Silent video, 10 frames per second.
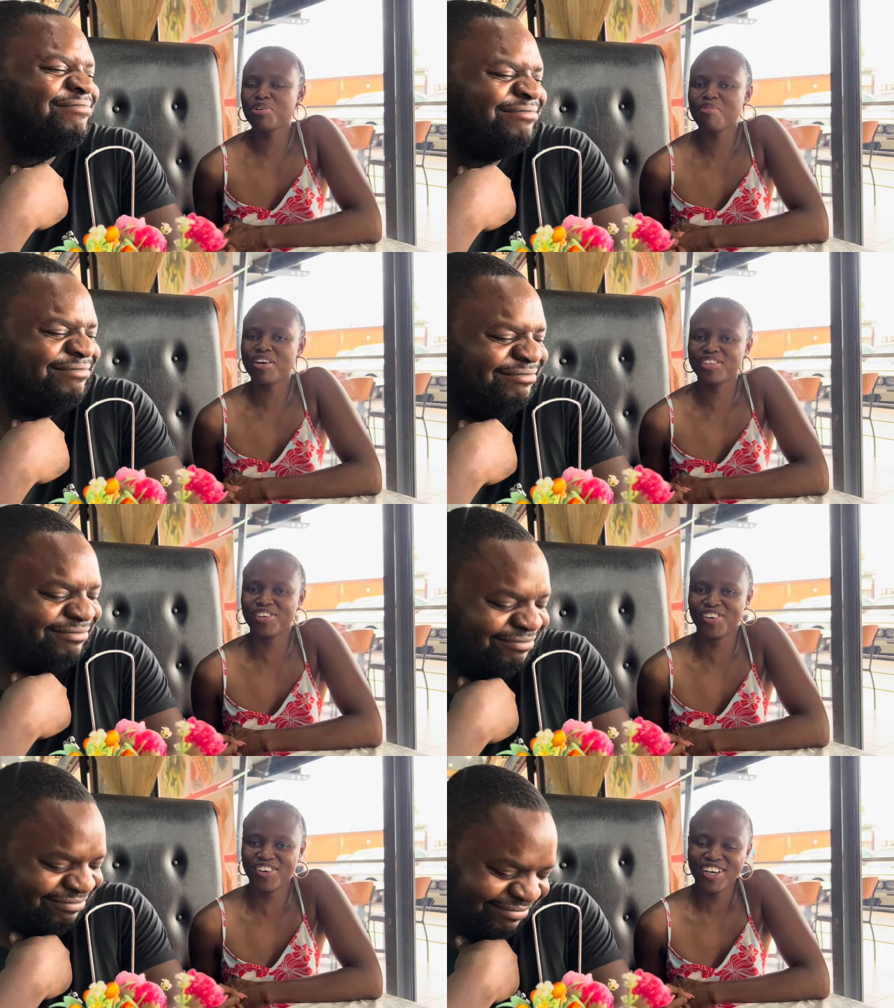Speaker 1: normally
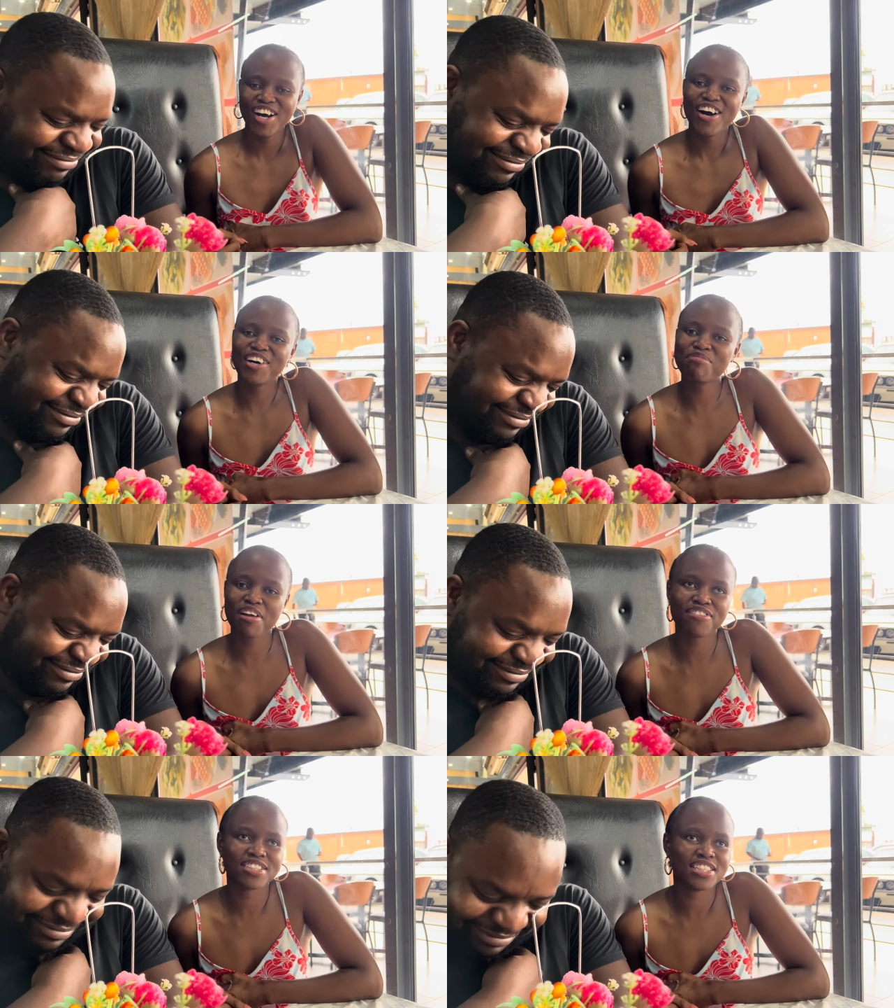do on
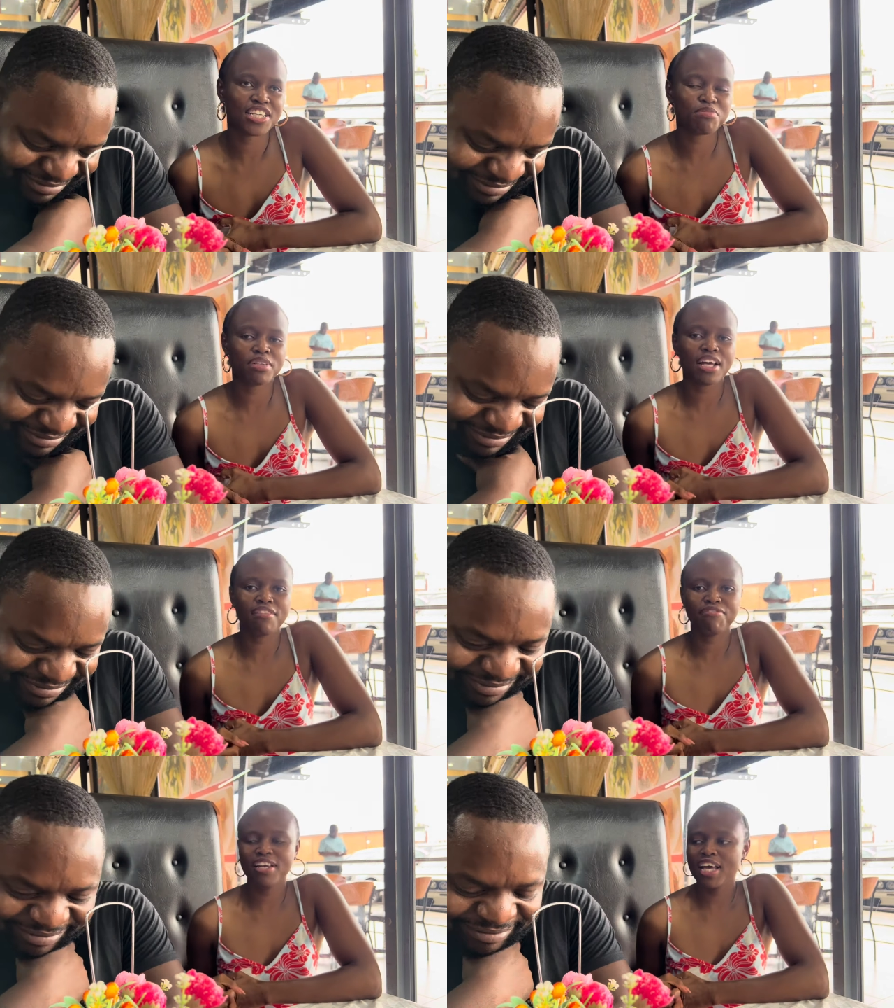breakfast dates. But I
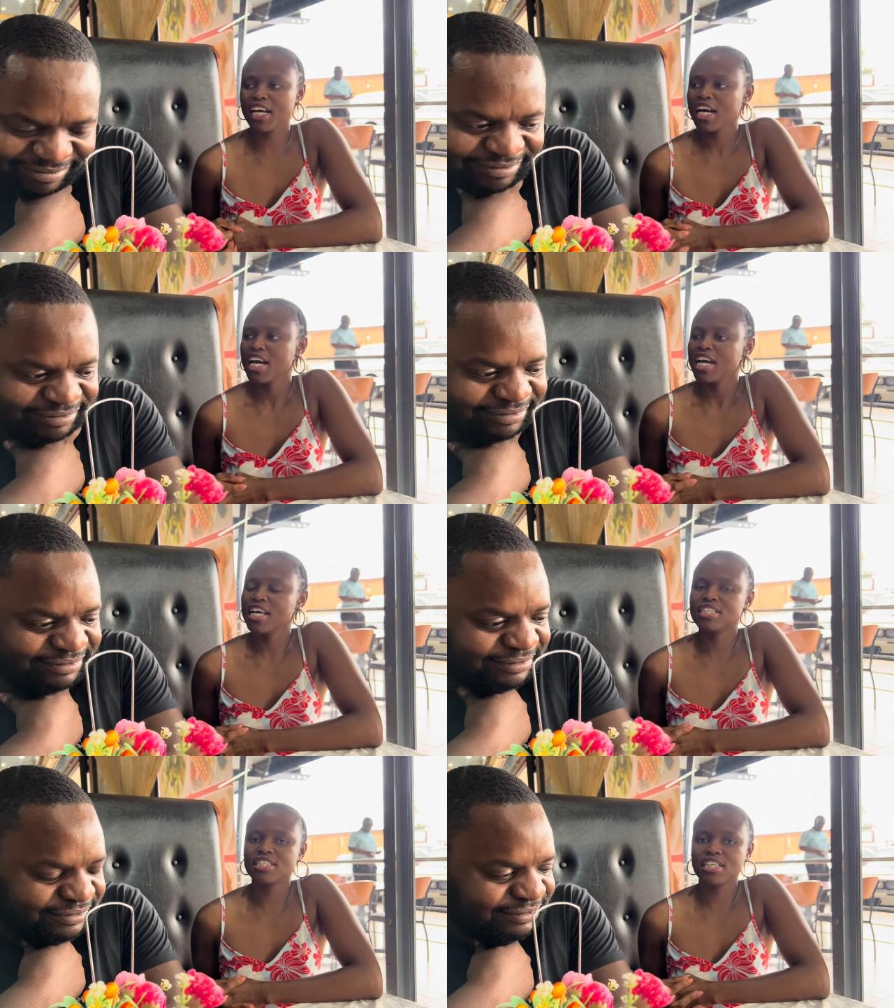feel like
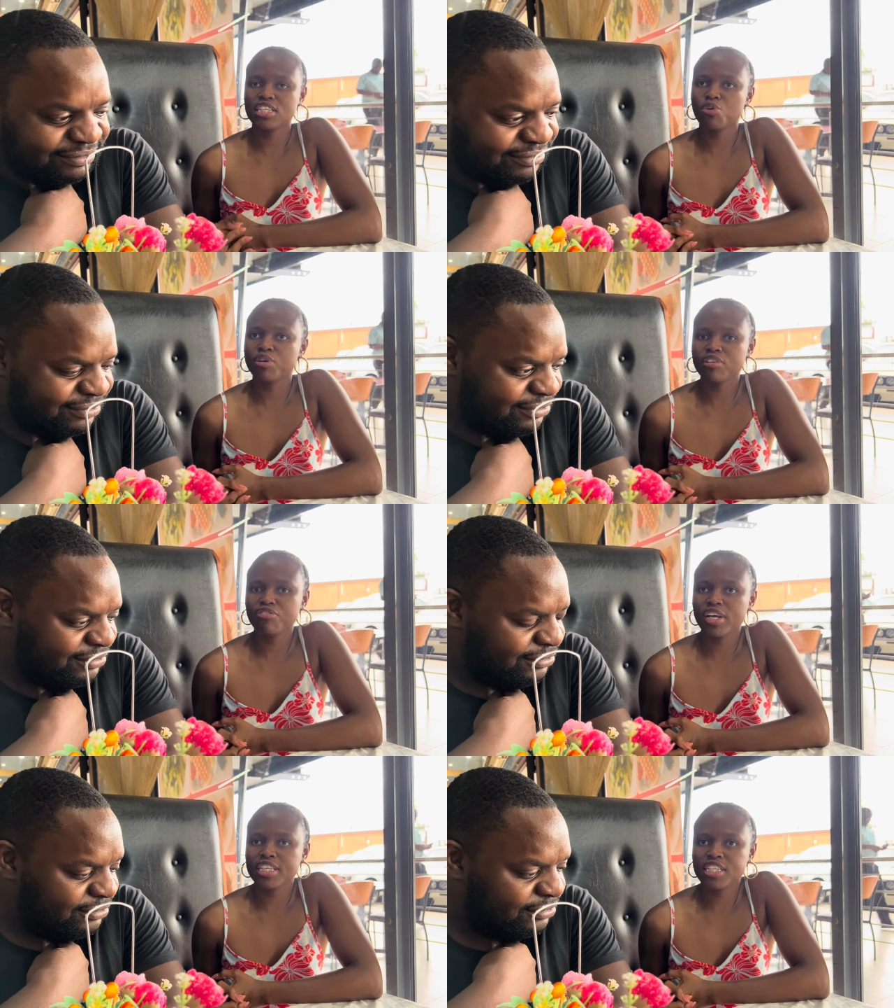it's such a
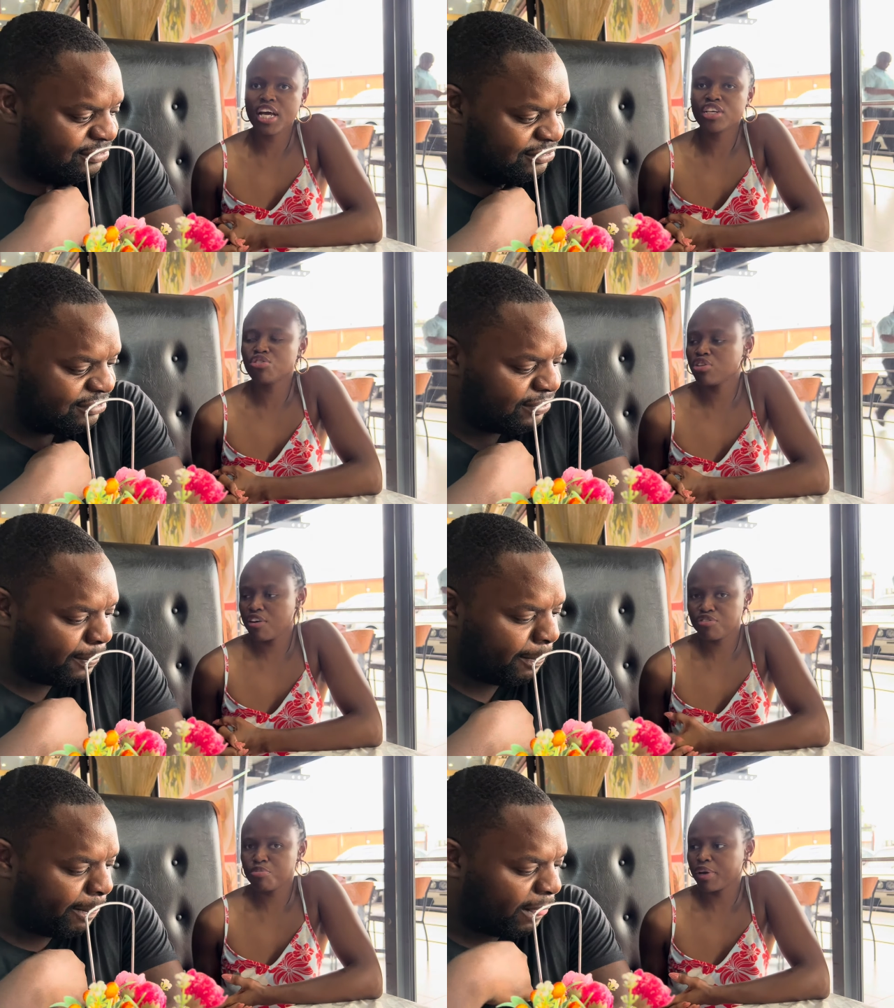wonderful idea and you don't
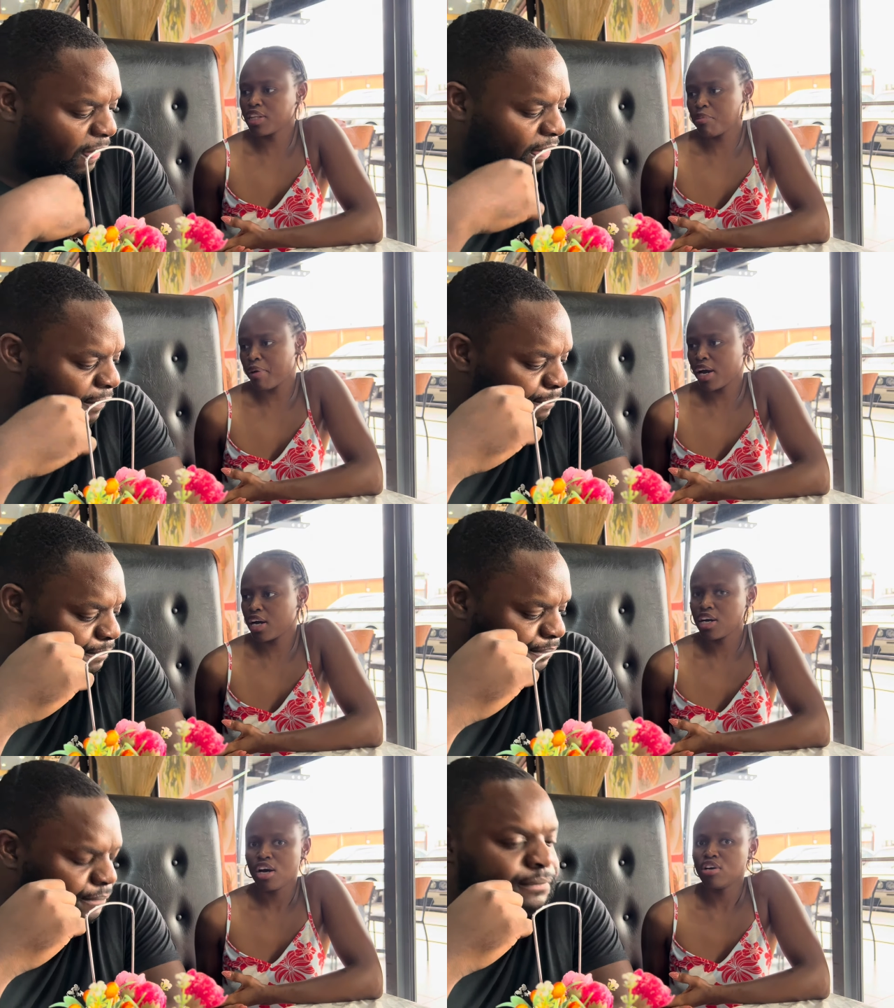have to break the bank
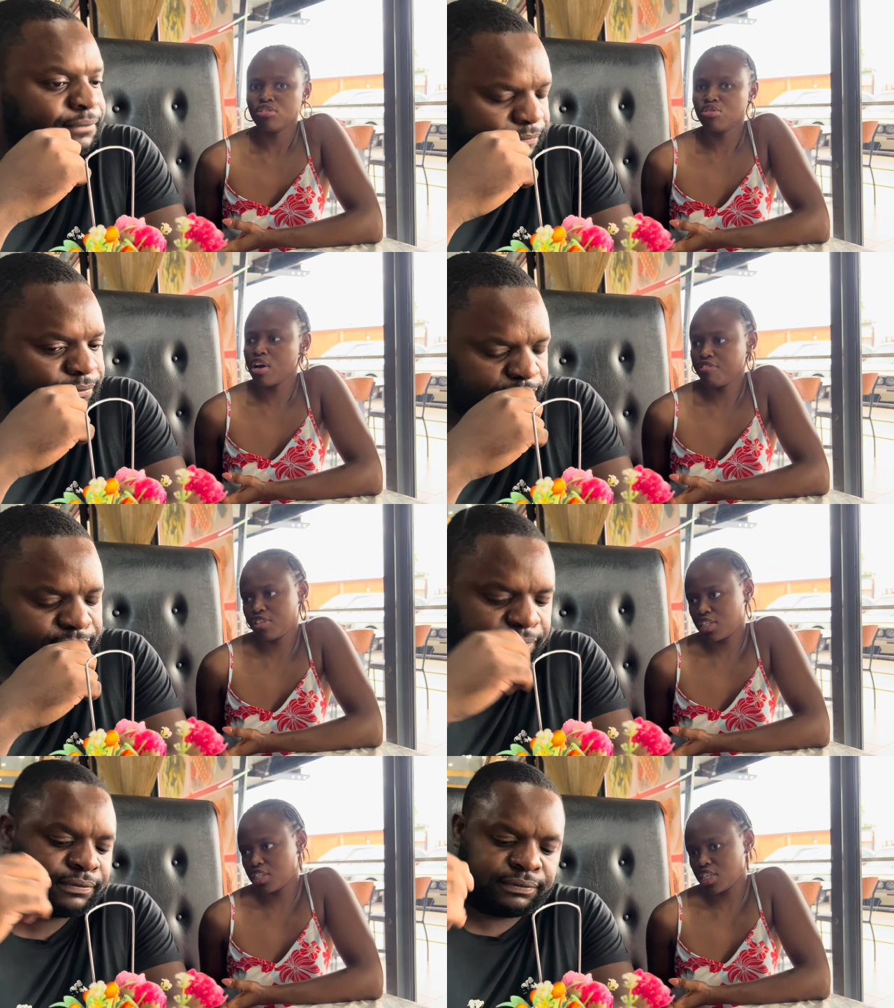to have
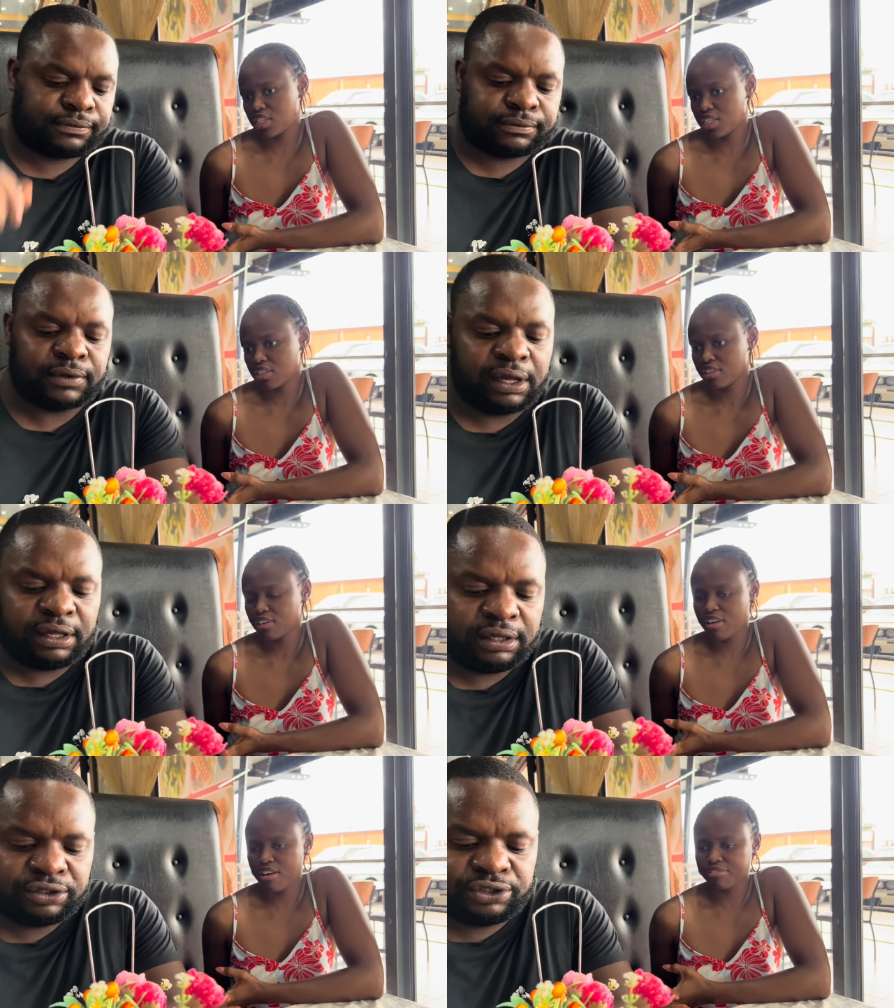such a date.
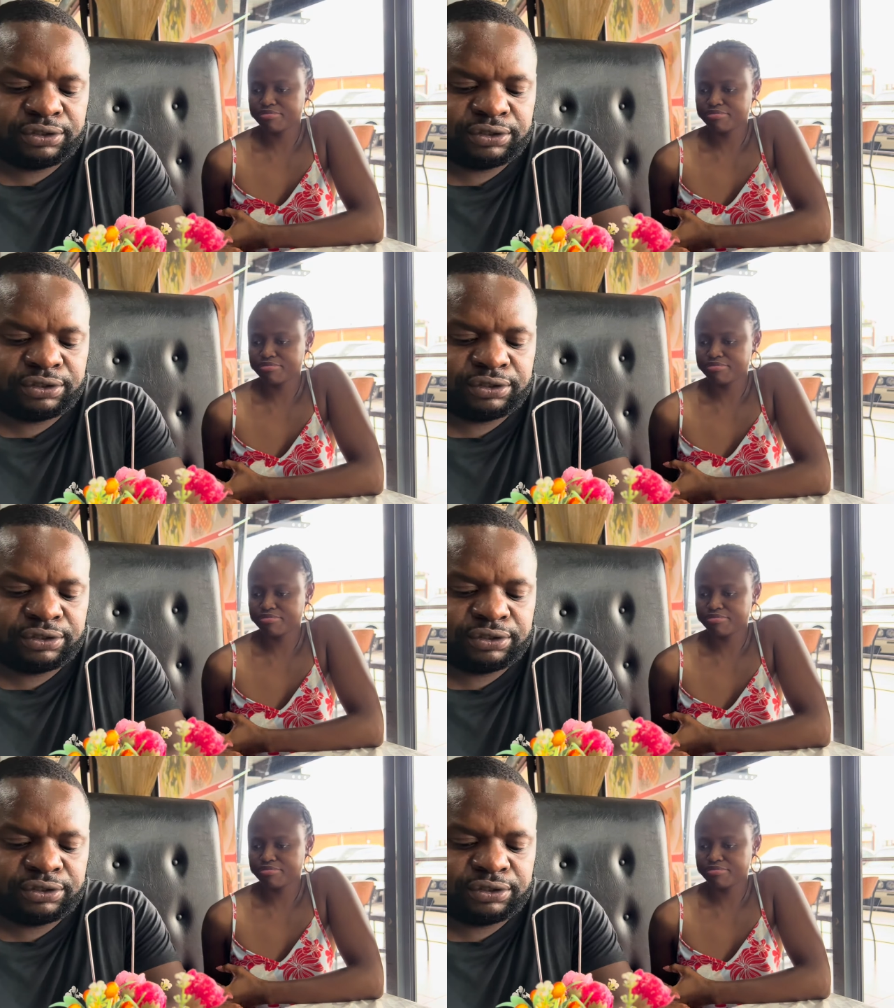Yeah.